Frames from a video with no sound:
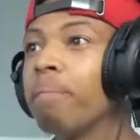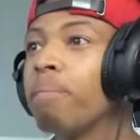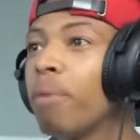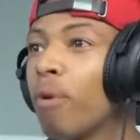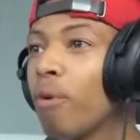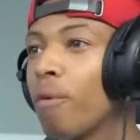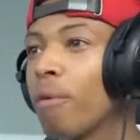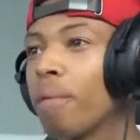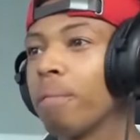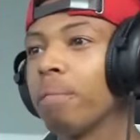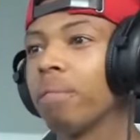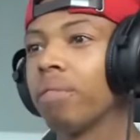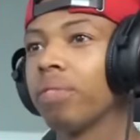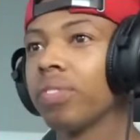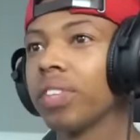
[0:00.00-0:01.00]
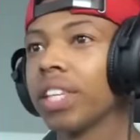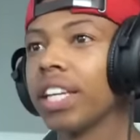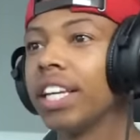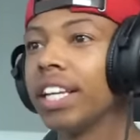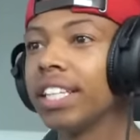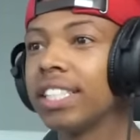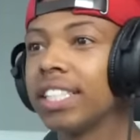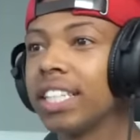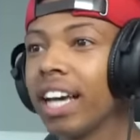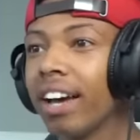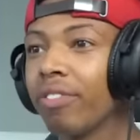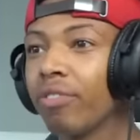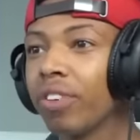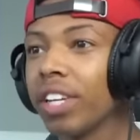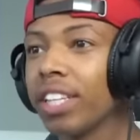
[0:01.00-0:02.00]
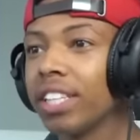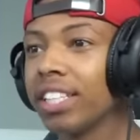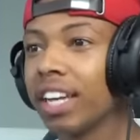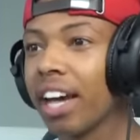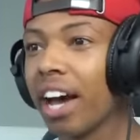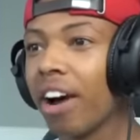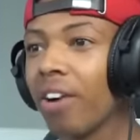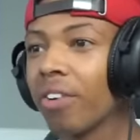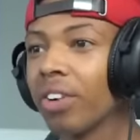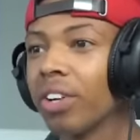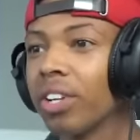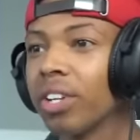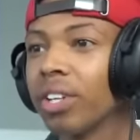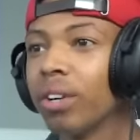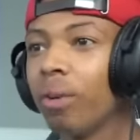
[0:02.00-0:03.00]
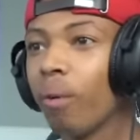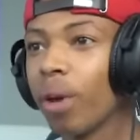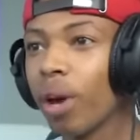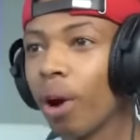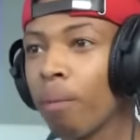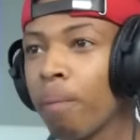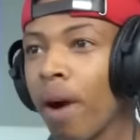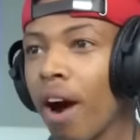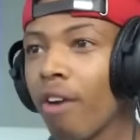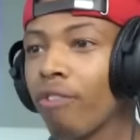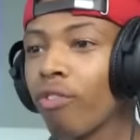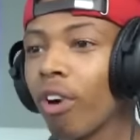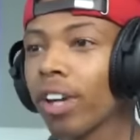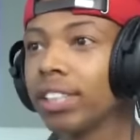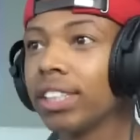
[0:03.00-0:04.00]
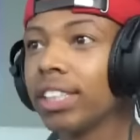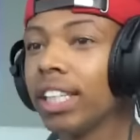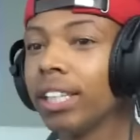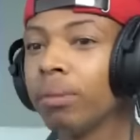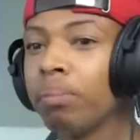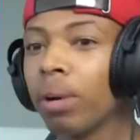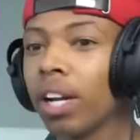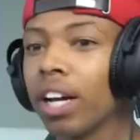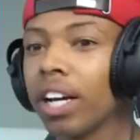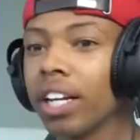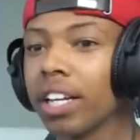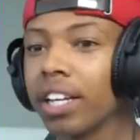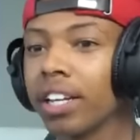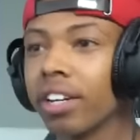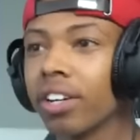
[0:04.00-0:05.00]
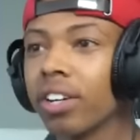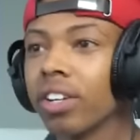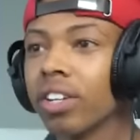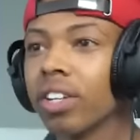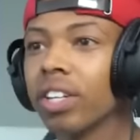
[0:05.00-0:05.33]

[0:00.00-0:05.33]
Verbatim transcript: Boom. He's definitely down. We are powerful. I see the blood here.